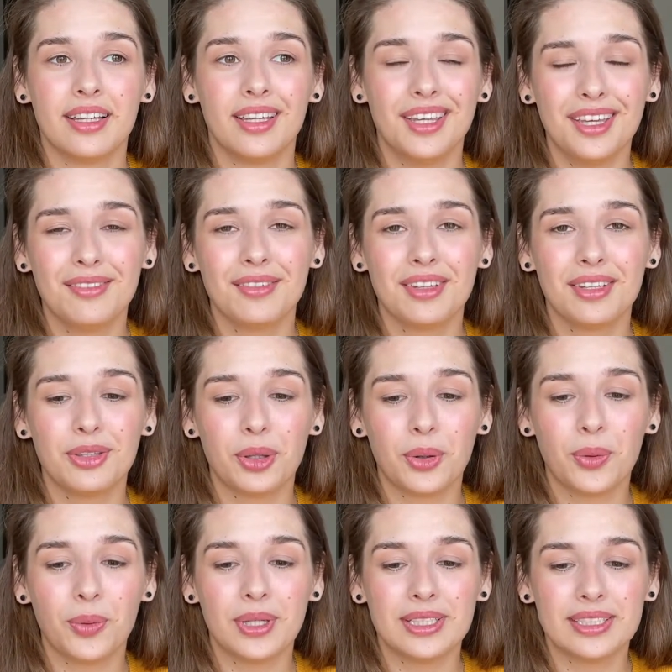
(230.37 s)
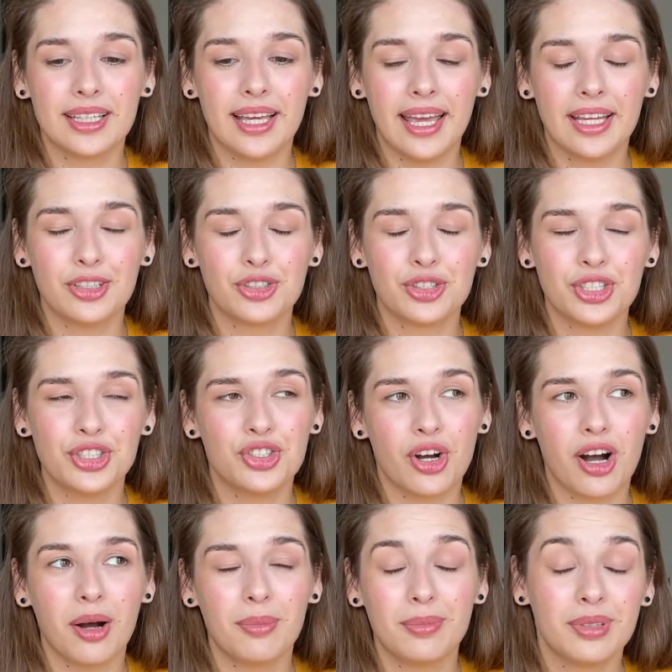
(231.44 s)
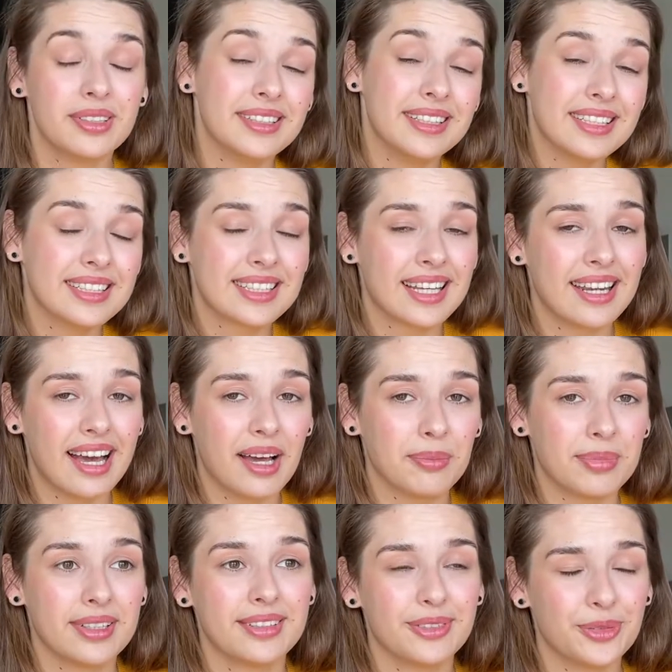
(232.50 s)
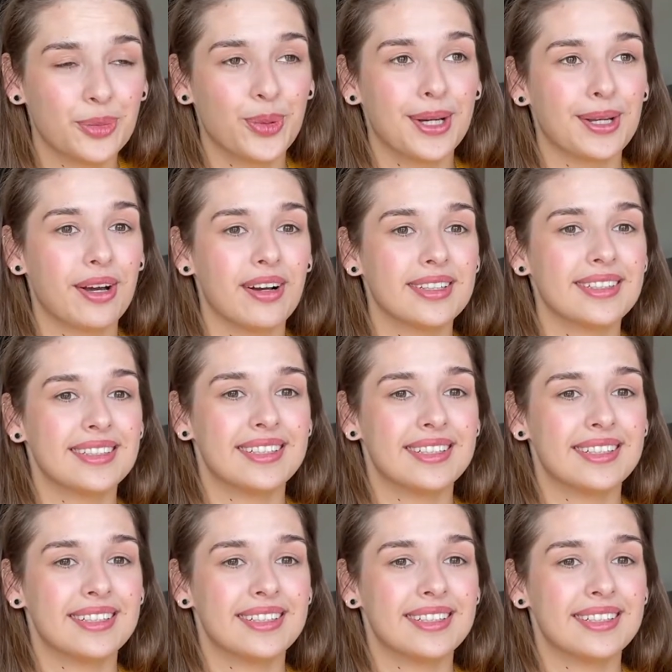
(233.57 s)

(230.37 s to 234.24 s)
even though it's an entry job, this can happen, why not?